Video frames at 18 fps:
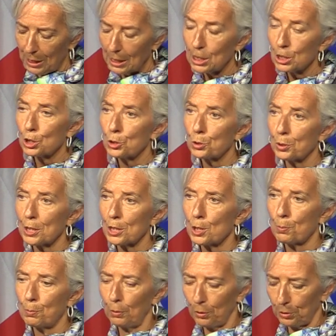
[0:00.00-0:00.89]
in
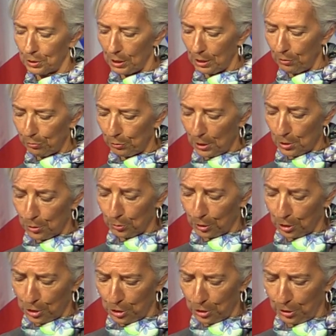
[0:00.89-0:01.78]
transport
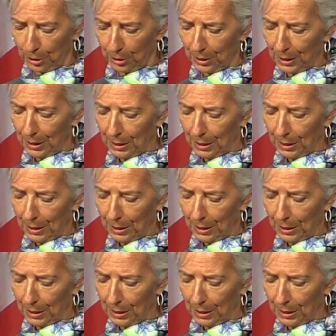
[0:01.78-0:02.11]
infrastructure